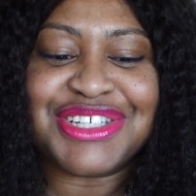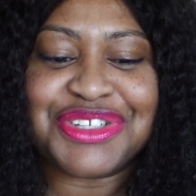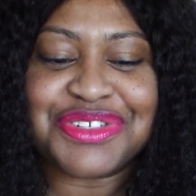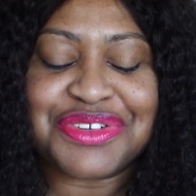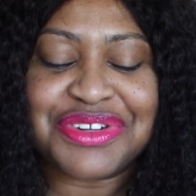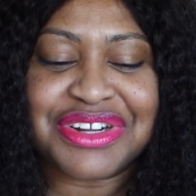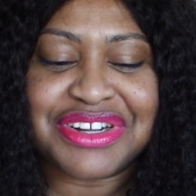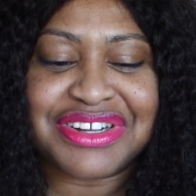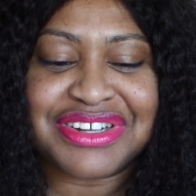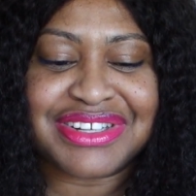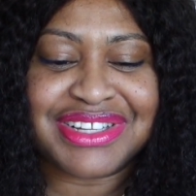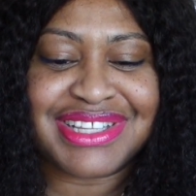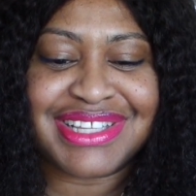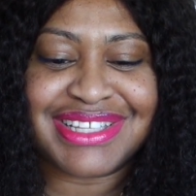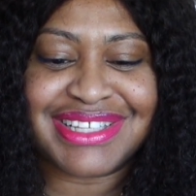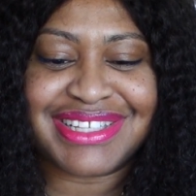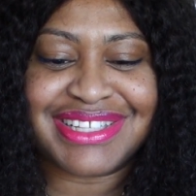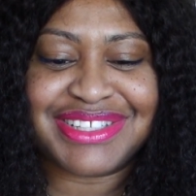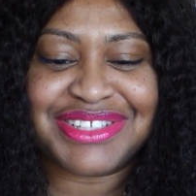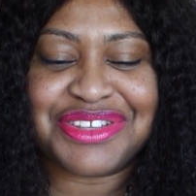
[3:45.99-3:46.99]
your
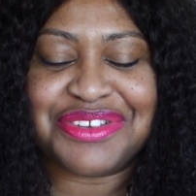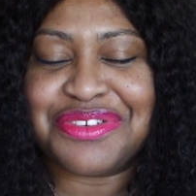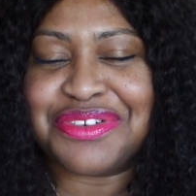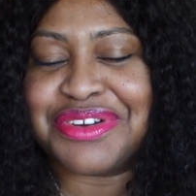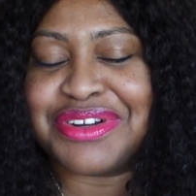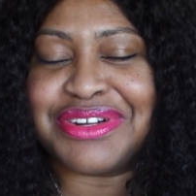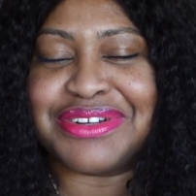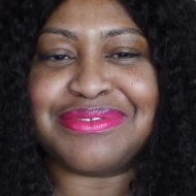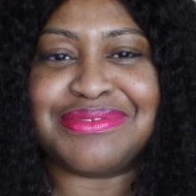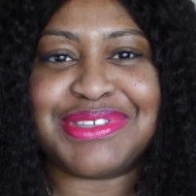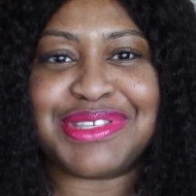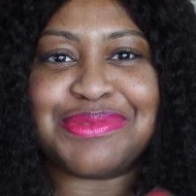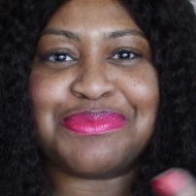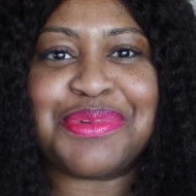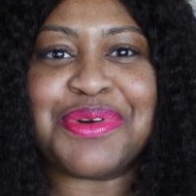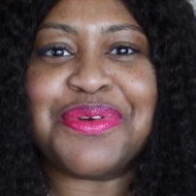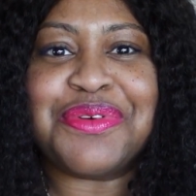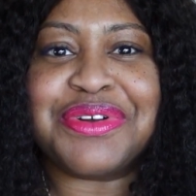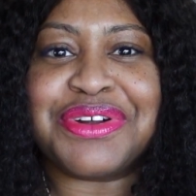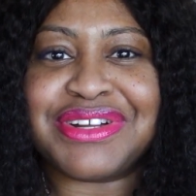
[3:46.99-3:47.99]

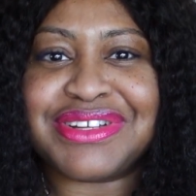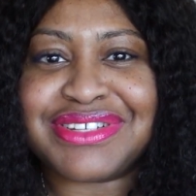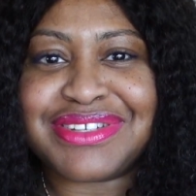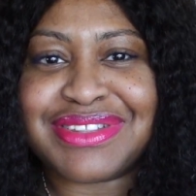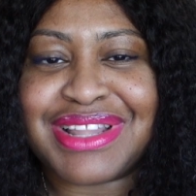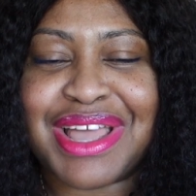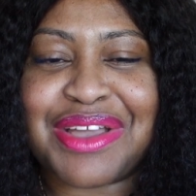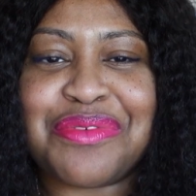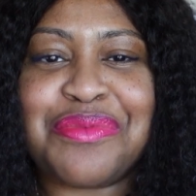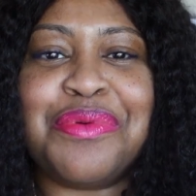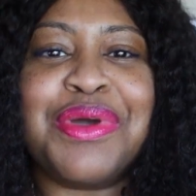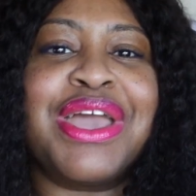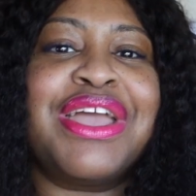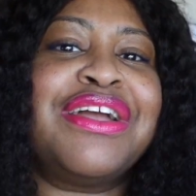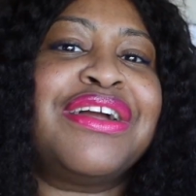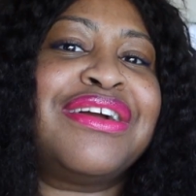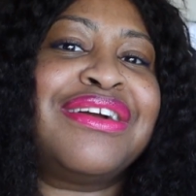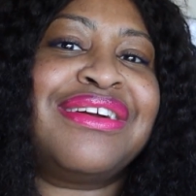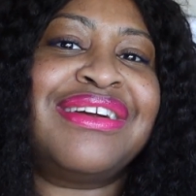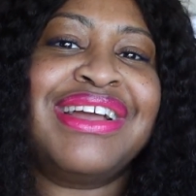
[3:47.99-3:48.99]
support, like
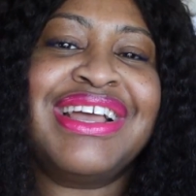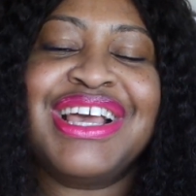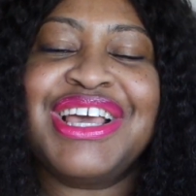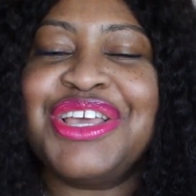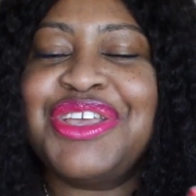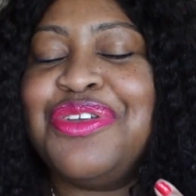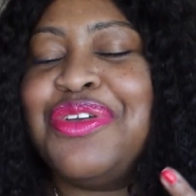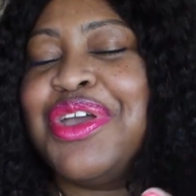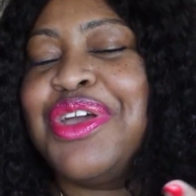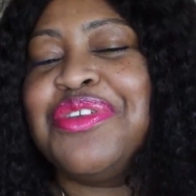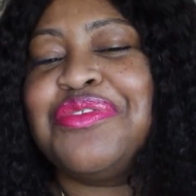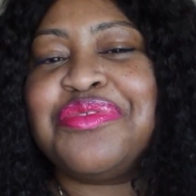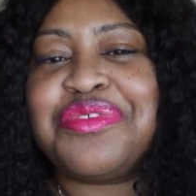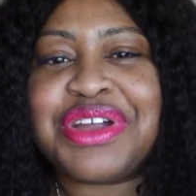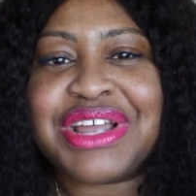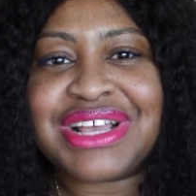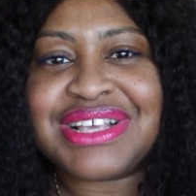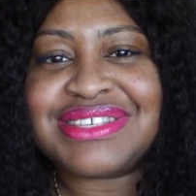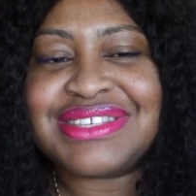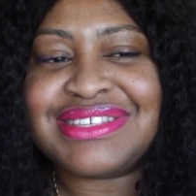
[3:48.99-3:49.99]
where you can
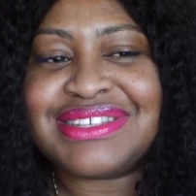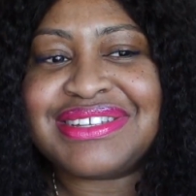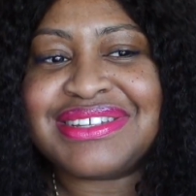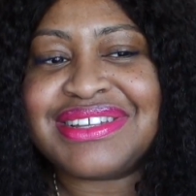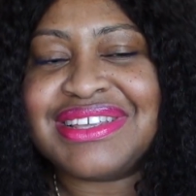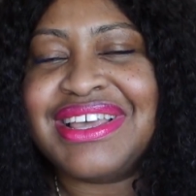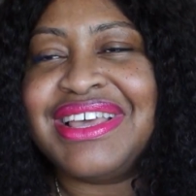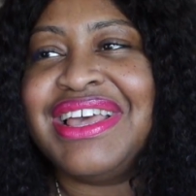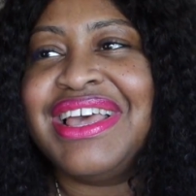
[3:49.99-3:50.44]
rest.